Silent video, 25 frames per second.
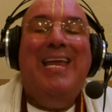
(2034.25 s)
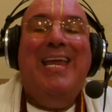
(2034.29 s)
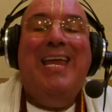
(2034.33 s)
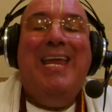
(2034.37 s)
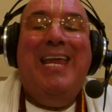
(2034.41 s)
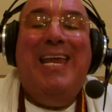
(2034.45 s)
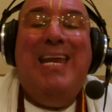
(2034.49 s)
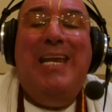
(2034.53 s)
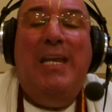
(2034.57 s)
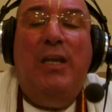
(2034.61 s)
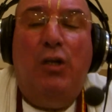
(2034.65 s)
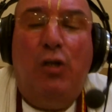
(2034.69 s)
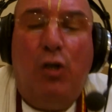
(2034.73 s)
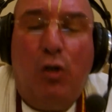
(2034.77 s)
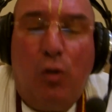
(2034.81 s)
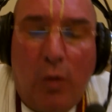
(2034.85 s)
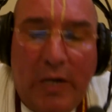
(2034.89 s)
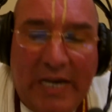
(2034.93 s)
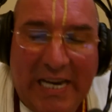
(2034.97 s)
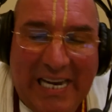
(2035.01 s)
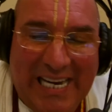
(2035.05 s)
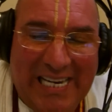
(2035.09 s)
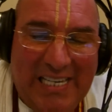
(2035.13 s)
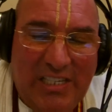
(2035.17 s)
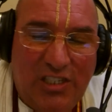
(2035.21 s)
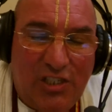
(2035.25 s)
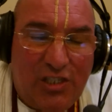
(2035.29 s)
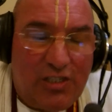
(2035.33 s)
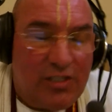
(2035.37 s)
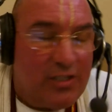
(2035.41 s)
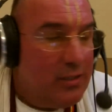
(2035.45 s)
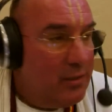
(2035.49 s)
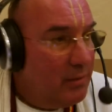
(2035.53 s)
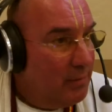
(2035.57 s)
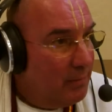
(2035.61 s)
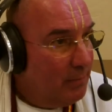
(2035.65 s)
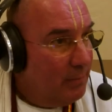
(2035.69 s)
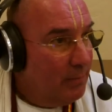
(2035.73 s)

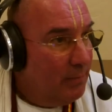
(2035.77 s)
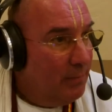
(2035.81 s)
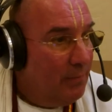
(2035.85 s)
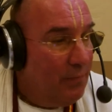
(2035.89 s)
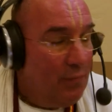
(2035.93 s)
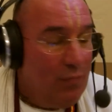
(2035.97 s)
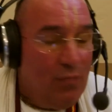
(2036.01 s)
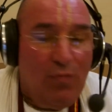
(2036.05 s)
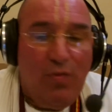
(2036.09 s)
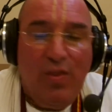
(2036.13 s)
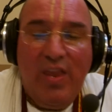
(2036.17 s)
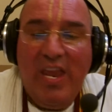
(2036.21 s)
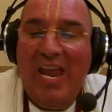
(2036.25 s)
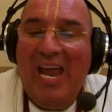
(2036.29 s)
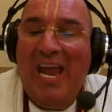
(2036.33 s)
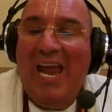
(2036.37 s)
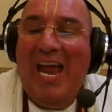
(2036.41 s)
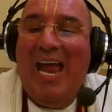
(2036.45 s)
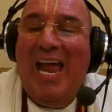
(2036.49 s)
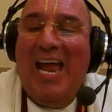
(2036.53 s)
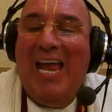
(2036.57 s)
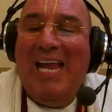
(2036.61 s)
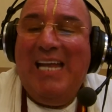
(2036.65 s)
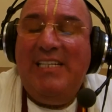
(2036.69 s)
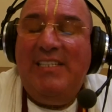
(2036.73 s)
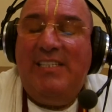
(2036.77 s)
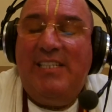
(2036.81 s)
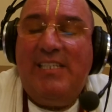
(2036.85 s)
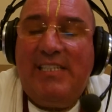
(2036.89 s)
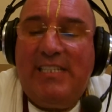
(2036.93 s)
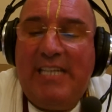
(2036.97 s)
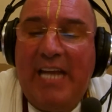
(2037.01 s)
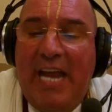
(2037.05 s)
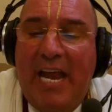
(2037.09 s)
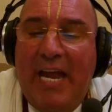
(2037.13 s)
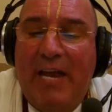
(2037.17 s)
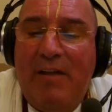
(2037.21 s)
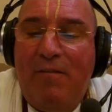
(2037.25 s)
Increased and
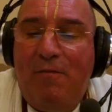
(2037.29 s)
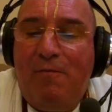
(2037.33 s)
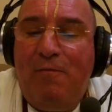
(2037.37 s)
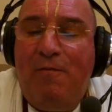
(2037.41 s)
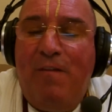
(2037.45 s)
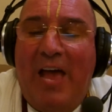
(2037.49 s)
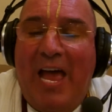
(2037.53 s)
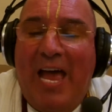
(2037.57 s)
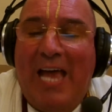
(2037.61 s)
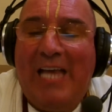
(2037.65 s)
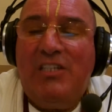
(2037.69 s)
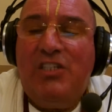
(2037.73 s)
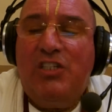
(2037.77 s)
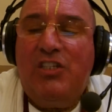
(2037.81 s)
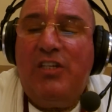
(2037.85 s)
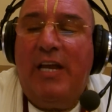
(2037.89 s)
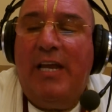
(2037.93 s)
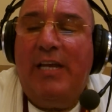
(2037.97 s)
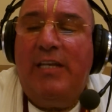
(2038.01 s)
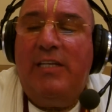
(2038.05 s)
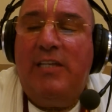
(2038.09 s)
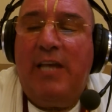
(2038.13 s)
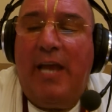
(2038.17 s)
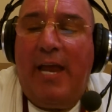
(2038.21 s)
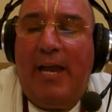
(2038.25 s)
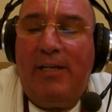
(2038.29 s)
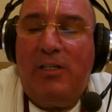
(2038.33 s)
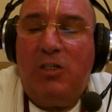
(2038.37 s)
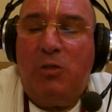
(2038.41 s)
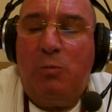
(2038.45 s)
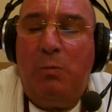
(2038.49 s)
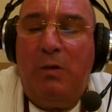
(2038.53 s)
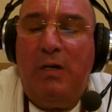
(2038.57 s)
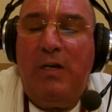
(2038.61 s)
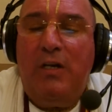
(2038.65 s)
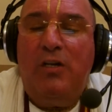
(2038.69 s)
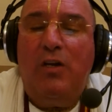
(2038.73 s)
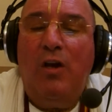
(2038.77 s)
steadfast
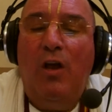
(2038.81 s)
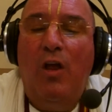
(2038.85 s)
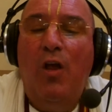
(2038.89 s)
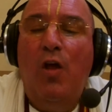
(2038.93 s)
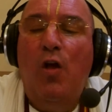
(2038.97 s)
attachment